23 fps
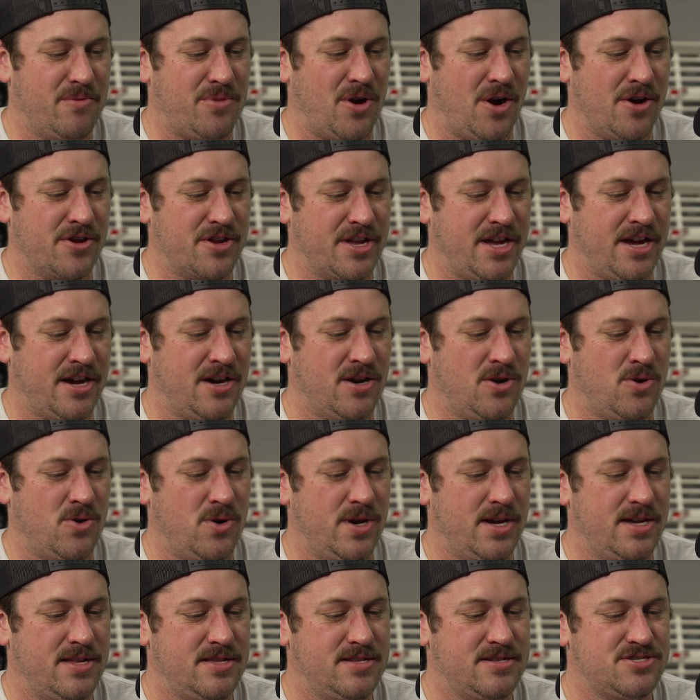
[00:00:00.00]
Bronco.
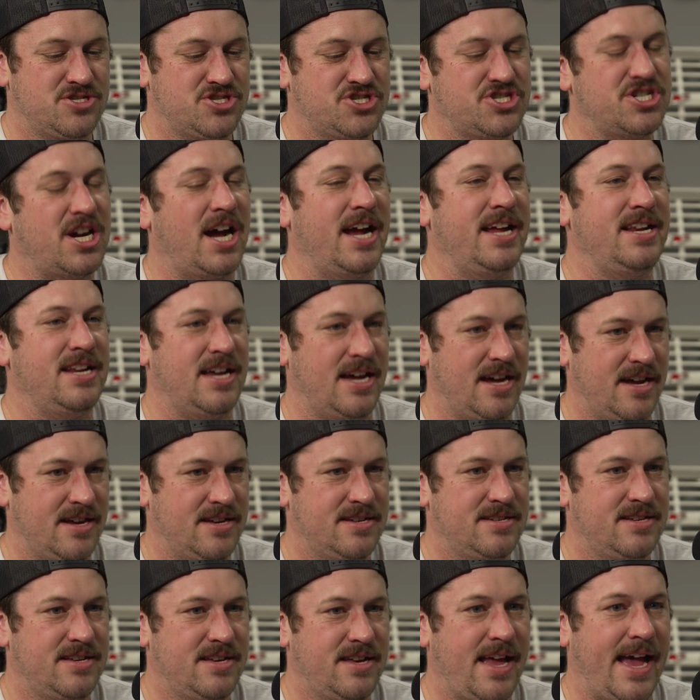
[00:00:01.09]
China
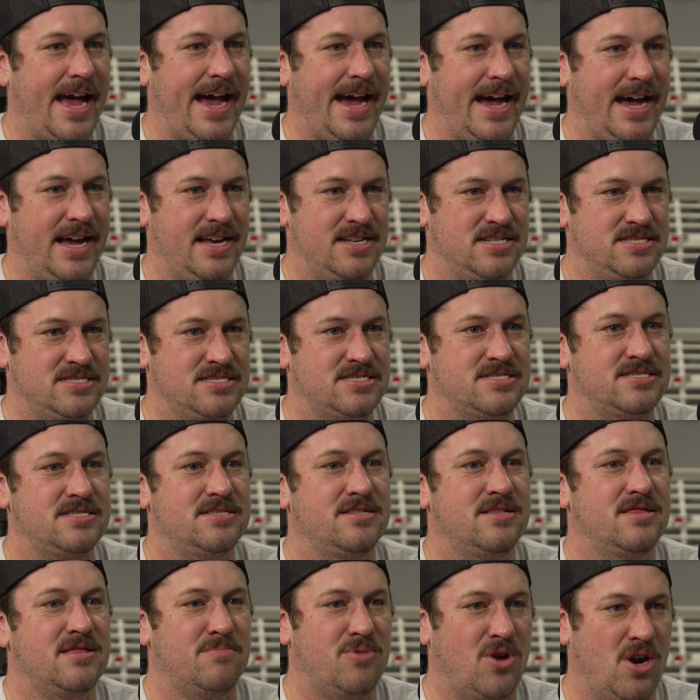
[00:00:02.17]
has
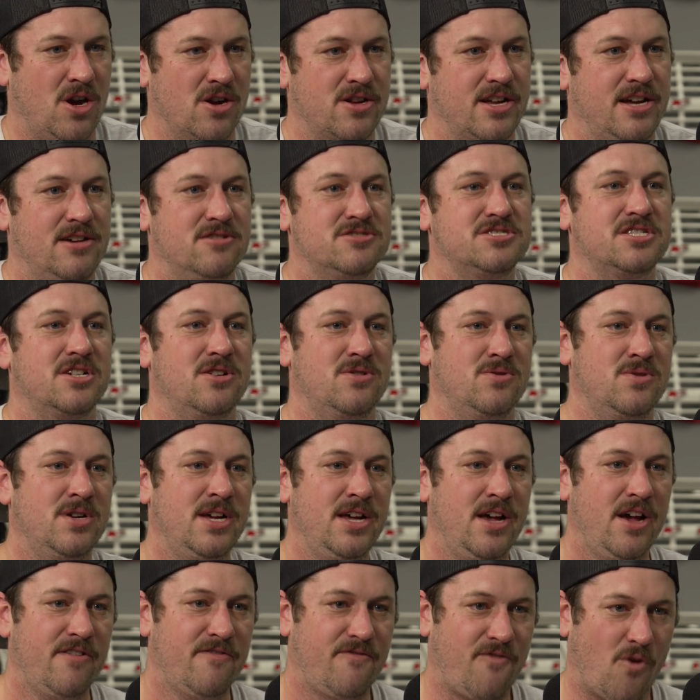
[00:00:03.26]
the Bronco. So
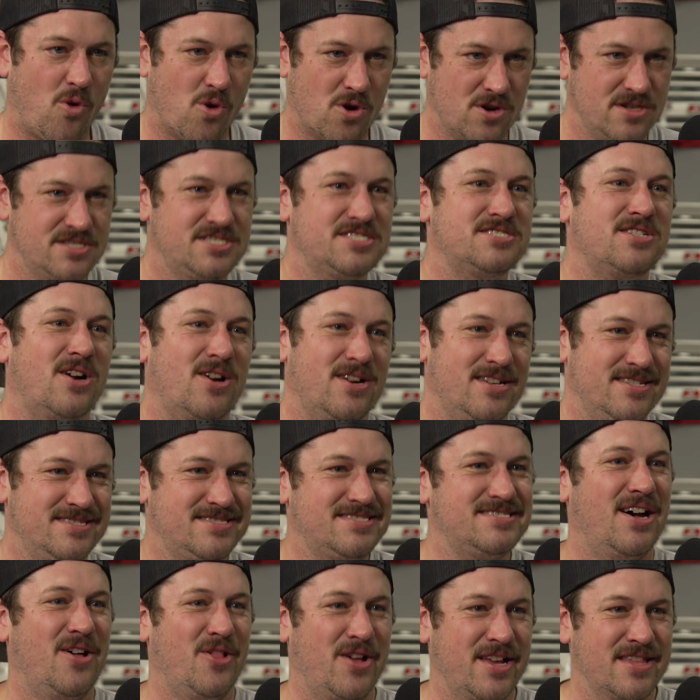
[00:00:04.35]
Ford started
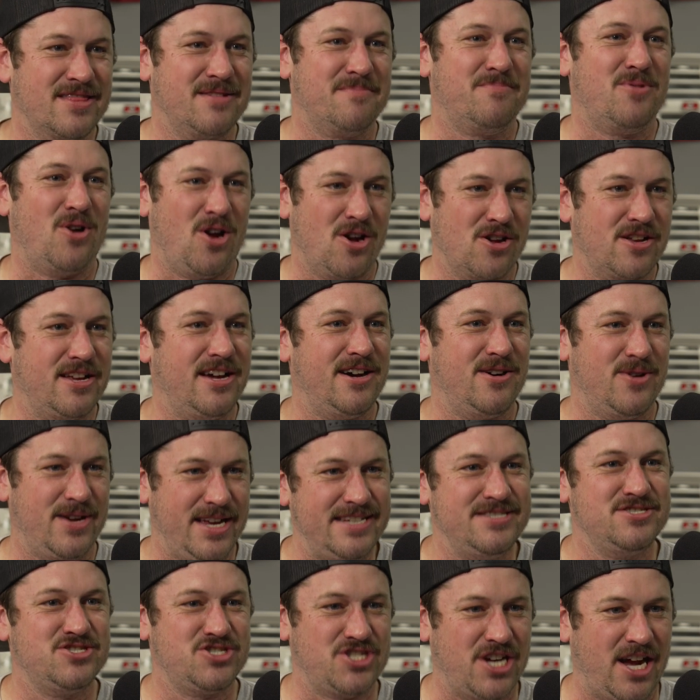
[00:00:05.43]
selling the Bronco
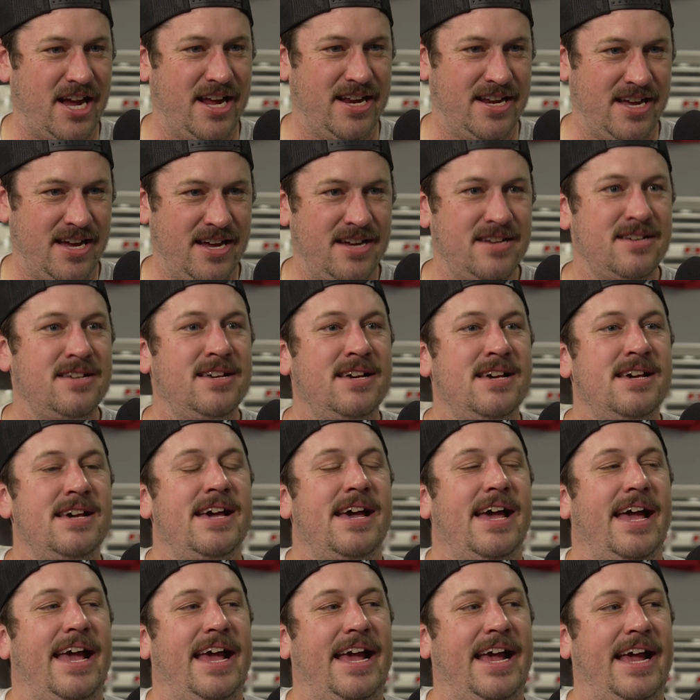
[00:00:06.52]
in China,
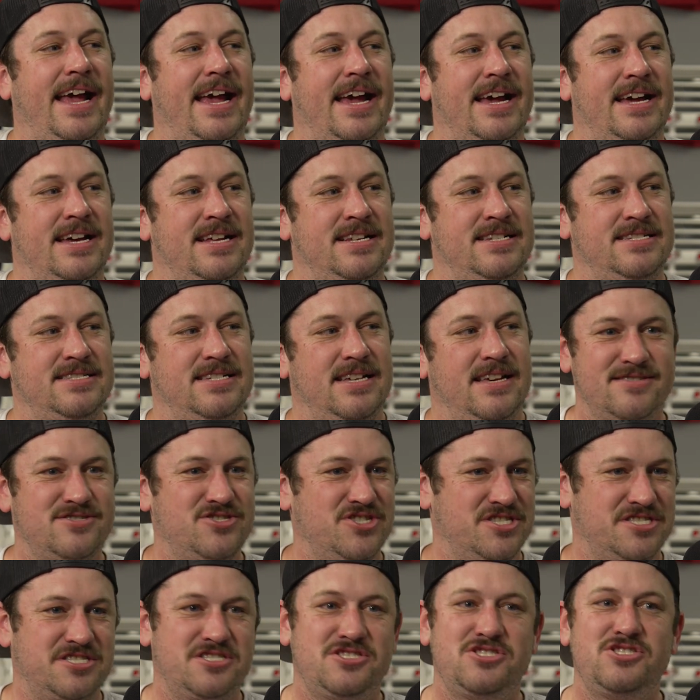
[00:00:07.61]
and
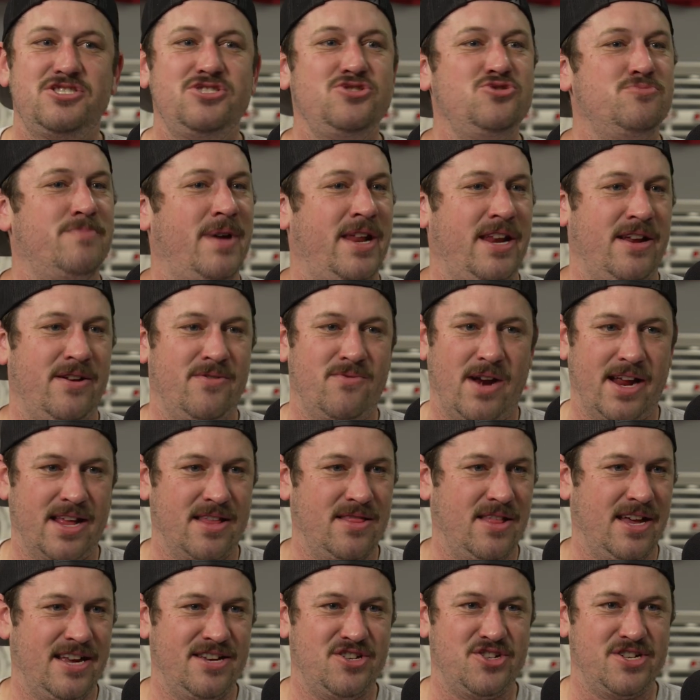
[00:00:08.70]
just too many
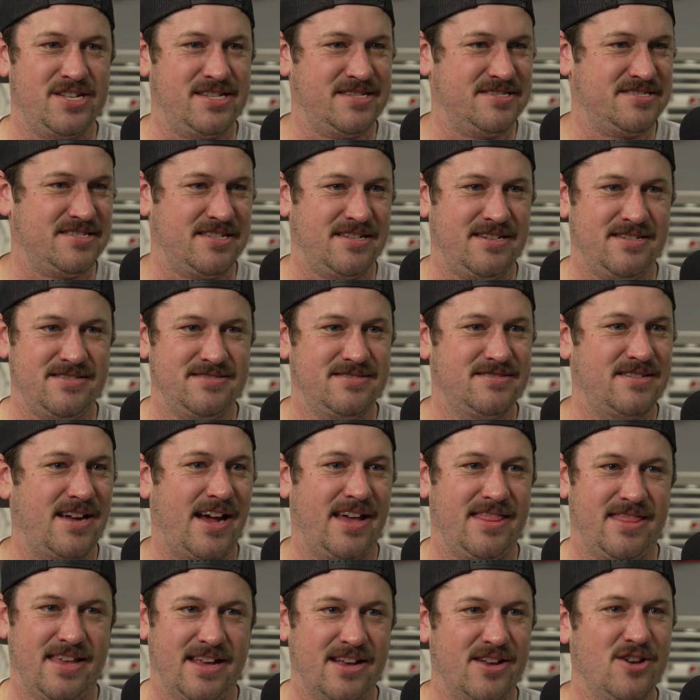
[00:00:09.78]
regulations and
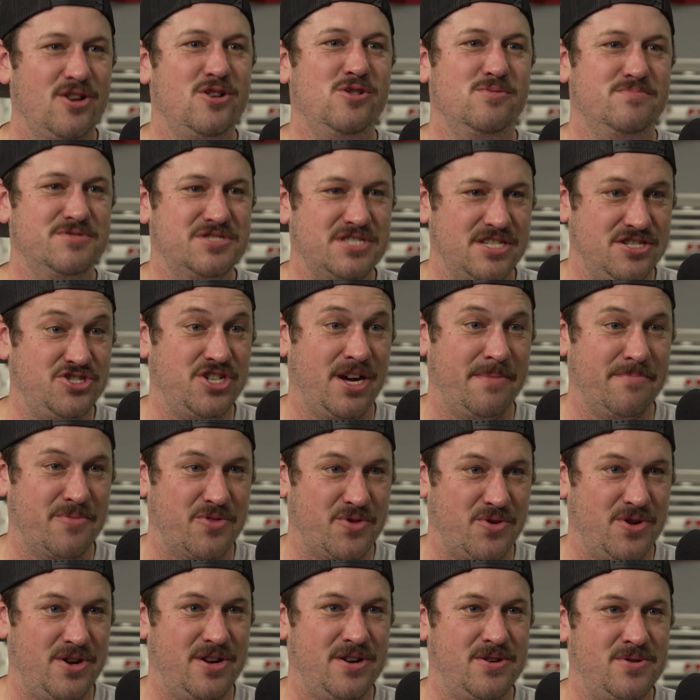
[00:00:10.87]
I think hoops to jump
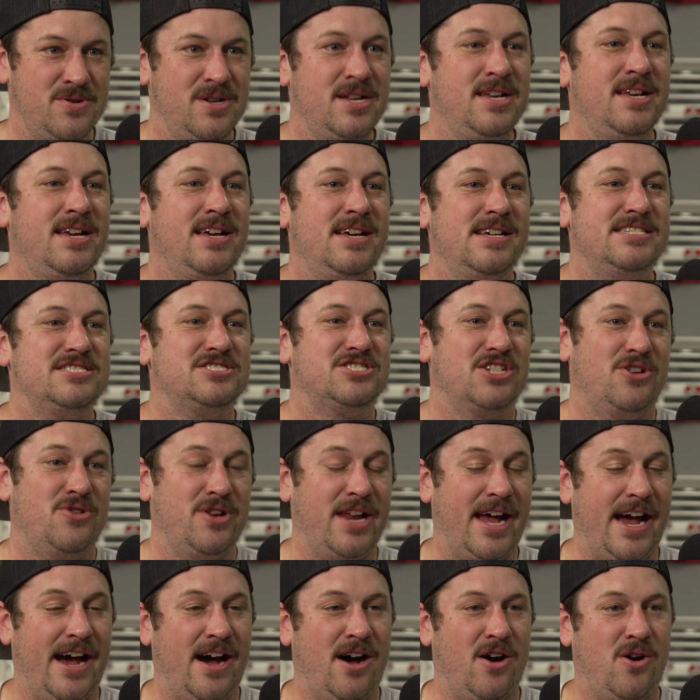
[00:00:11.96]
through. So
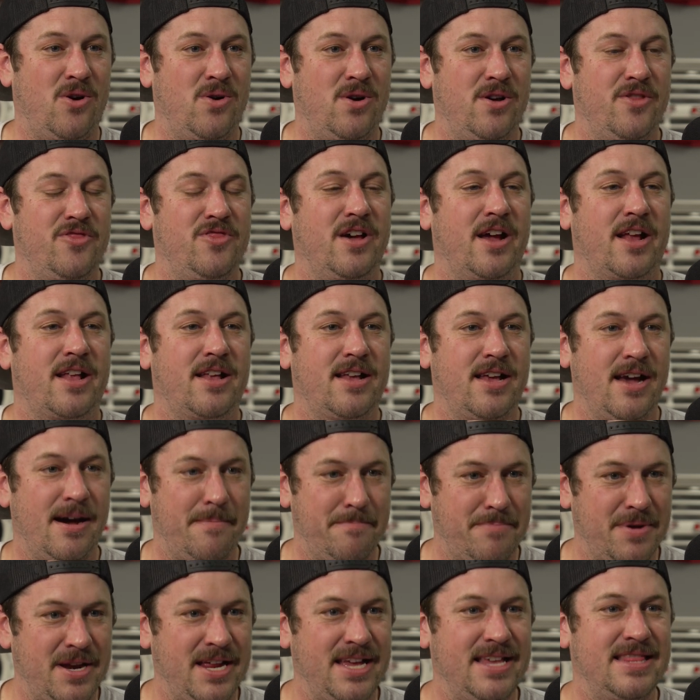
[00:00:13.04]
now the
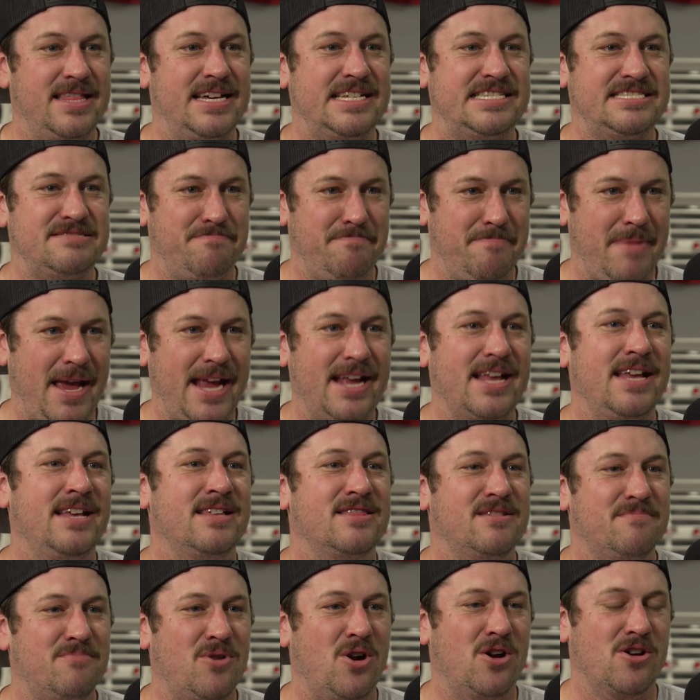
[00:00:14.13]
company that's making
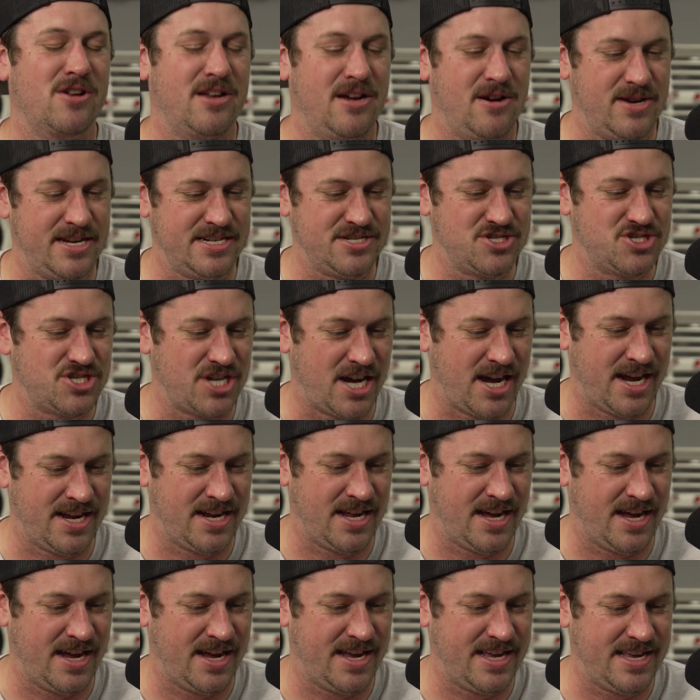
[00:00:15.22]
the Bronco in
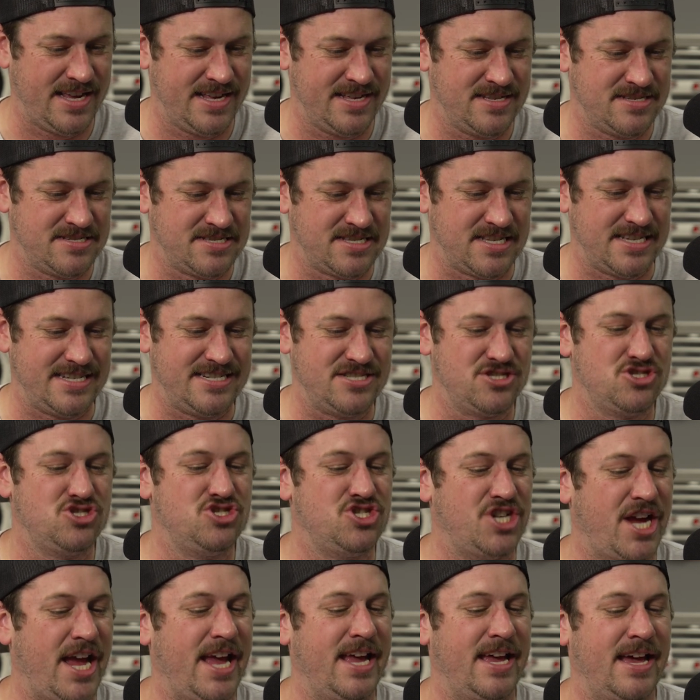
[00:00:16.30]
China is
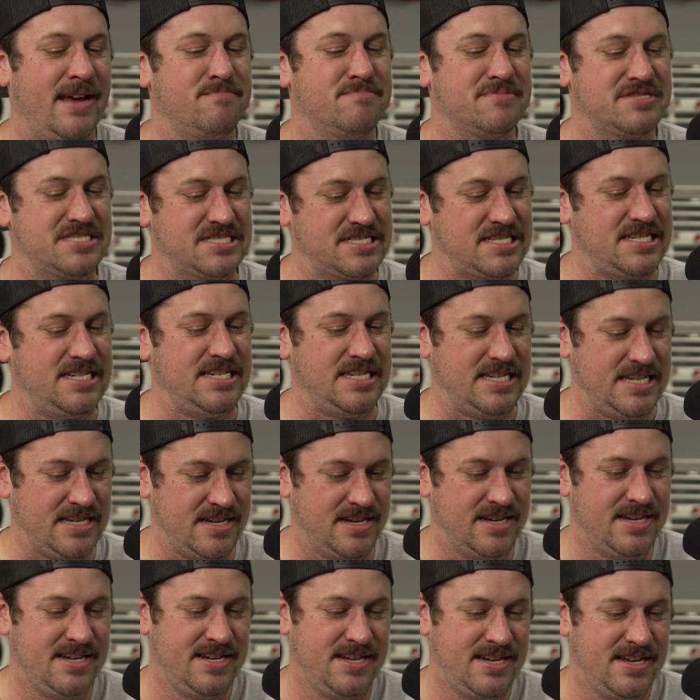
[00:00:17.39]
JMC,
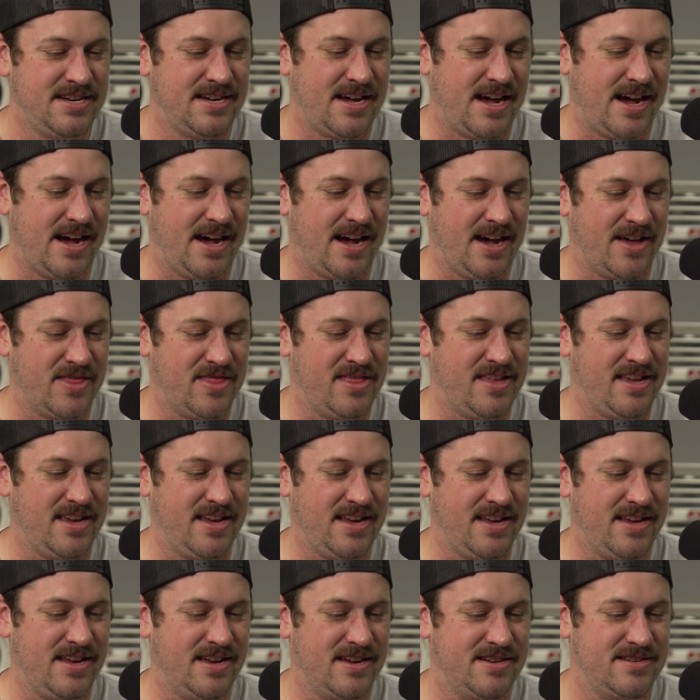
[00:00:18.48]

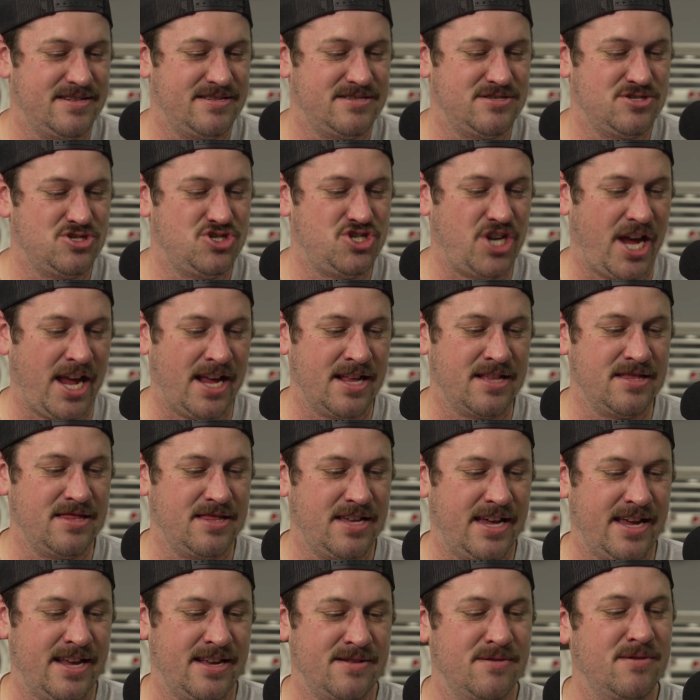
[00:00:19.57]
the
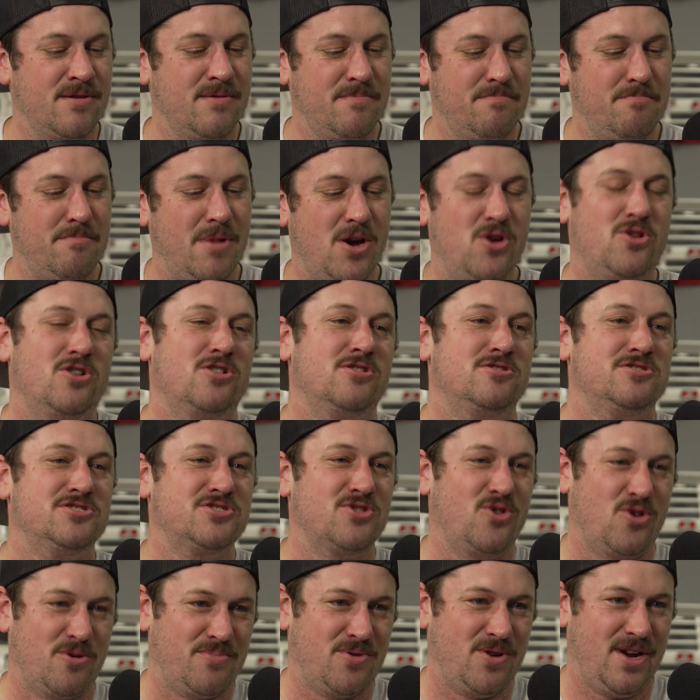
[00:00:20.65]
Jiangling Motors
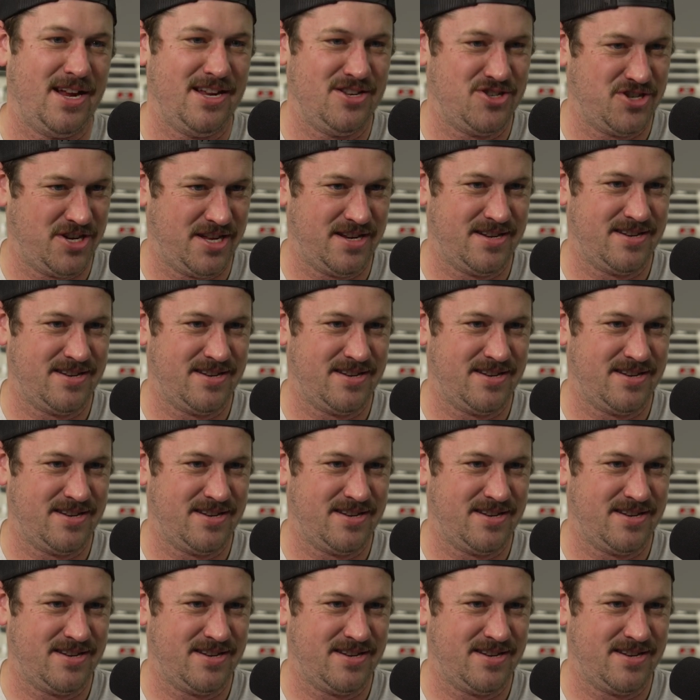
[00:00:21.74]
Corporation.